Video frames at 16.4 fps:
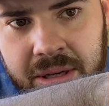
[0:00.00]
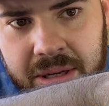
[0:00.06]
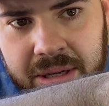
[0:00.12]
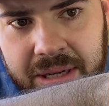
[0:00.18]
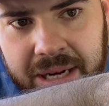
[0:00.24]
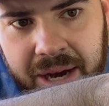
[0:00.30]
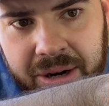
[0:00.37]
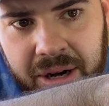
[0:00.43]

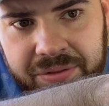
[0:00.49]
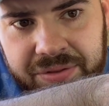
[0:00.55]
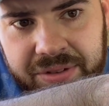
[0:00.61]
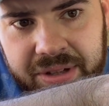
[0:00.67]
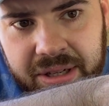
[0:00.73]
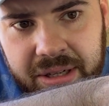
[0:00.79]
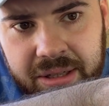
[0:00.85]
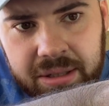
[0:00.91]
down off
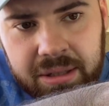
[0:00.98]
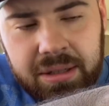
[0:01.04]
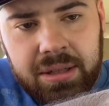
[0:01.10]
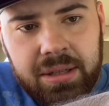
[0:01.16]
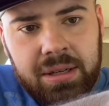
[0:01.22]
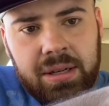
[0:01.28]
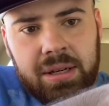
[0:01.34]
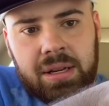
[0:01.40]
the gun,
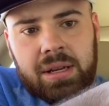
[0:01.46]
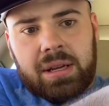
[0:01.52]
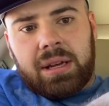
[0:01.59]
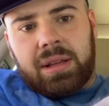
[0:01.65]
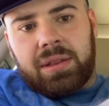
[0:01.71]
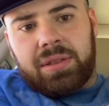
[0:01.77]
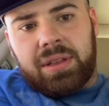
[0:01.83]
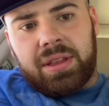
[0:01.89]

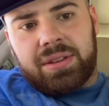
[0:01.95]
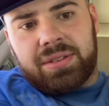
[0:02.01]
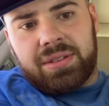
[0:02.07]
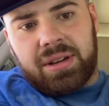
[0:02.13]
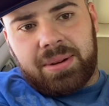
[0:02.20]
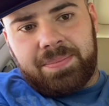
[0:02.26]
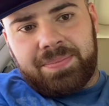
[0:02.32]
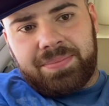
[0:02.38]
and this
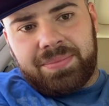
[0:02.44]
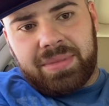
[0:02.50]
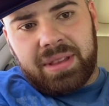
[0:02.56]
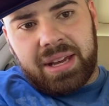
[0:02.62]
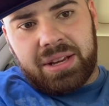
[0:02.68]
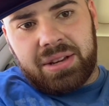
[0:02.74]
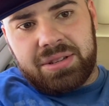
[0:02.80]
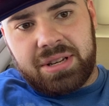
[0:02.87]
thumb,
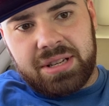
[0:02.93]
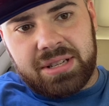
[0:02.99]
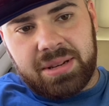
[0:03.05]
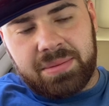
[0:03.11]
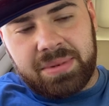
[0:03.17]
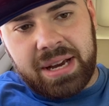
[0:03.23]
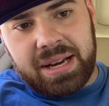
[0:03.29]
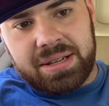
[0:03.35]
like you see
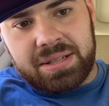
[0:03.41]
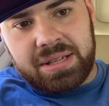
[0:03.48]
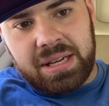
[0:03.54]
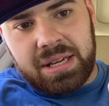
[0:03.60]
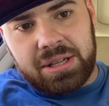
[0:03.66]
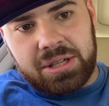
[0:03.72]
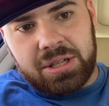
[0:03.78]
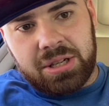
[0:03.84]
some guys
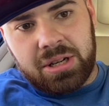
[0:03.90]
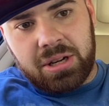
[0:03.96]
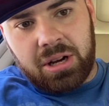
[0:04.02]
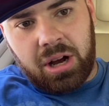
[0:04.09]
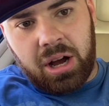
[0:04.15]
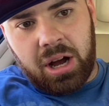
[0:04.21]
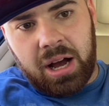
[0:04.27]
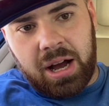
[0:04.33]
teach,
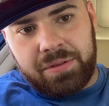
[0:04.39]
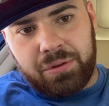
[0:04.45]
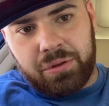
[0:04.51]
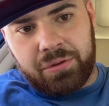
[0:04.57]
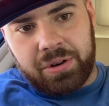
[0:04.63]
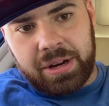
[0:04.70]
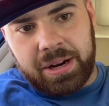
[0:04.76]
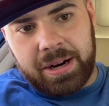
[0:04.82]
off
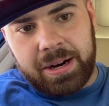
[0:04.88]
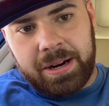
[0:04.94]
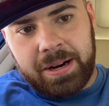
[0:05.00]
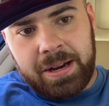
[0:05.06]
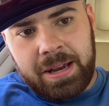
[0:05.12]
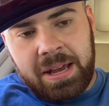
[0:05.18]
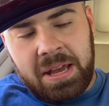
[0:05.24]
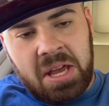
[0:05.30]
over here.
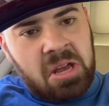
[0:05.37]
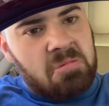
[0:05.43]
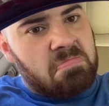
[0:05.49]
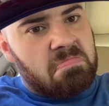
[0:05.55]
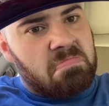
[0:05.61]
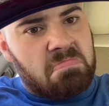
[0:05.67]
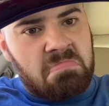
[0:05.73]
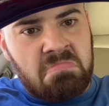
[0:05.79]

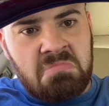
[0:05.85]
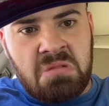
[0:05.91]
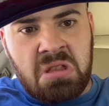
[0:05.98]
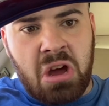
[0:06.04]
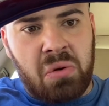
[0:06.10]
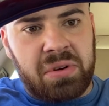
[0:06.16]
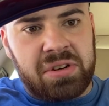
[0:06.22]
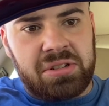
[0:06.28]

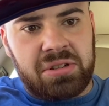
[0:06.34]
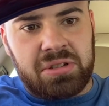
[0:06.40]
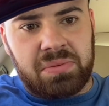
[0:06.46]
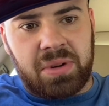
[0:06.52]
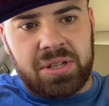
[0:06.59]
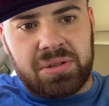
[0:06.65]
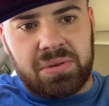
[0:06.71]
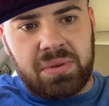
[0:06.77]
No
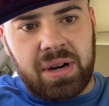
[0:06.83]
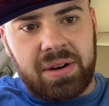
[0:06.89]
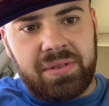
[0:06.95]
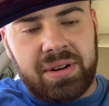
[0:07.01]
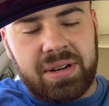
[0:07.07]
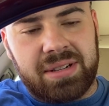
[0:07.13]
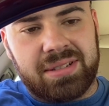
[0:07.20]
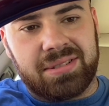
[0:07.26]
issues
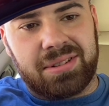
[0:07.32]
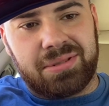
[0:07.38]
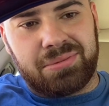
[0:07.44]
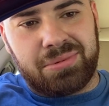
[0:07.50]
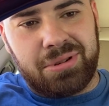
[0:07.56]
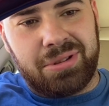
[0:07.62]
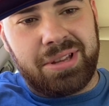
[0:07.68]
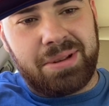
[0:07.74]
whatsoever. So the
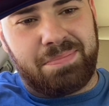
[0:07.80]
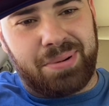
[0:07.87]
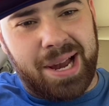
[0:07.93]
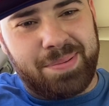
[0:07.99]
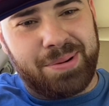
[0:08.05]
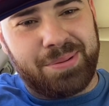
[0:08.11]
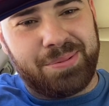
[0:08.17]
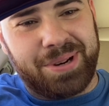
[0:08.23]
really
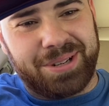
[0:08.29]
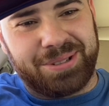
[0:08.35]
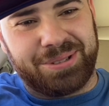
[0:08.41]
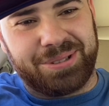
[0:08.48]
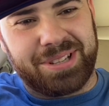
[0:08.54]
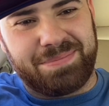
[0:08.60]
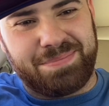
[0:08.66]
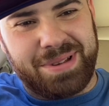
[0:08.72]
proper way to
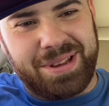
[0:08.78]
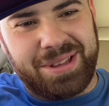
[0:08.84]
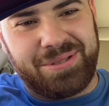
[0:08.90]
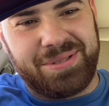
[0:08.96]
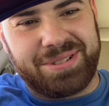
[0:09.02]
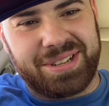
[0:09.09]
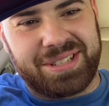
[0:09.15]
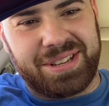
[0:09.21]
hold a
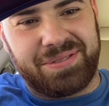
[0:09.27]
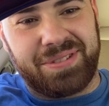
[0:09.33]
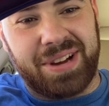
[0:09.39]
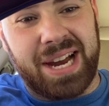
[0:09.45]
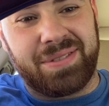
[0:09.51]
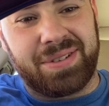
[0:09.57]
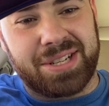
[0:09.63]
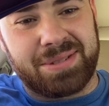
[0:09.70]

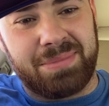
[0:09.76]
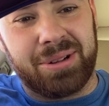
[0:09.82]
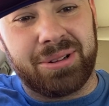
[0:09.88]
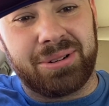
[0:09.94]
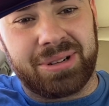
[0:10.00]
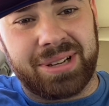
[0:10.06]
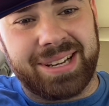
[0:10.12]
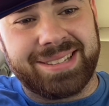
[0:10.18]
P365 or small
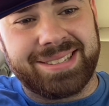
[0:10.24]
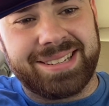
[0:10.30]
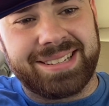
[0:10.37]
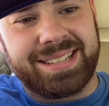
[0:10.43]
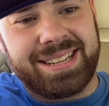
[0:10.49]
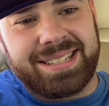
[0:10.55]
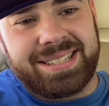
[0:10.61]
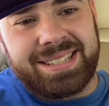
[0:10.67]
little guns
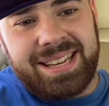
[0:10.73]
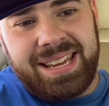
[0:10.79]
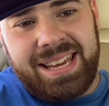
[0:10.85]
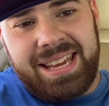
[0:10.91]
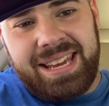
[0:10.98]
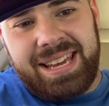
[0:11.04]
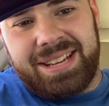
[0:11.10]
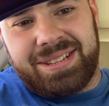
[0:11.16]
like this
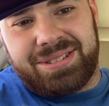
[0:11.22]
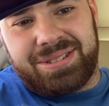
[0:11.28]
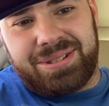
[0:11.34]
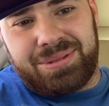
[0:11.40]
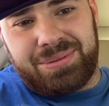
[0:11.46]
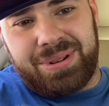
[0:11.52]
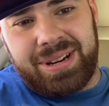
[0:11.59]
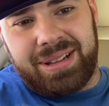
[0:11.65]
is
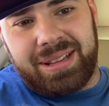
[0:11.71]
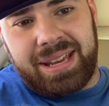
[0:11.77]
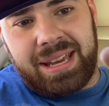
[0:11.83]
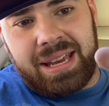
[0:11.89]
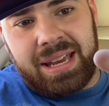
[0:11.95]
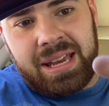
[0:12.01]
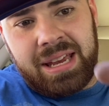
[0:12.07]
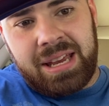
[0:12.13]
to
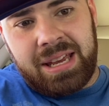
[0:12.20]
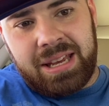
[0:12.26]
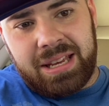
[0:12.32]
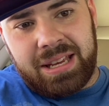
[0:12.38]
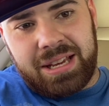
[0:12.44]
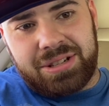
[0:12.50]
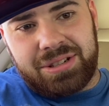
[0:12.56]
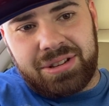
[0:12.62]
really
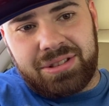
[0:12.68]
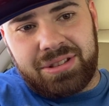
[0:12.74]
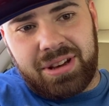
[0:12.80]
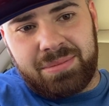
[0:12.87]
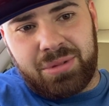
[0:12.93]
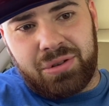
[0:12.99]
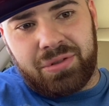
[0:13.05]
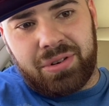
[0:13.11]
get your
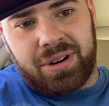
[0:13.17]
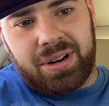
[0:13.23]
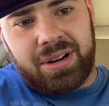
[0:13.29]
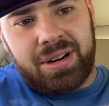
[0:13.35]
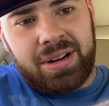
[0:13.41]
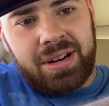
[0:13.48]
thumb over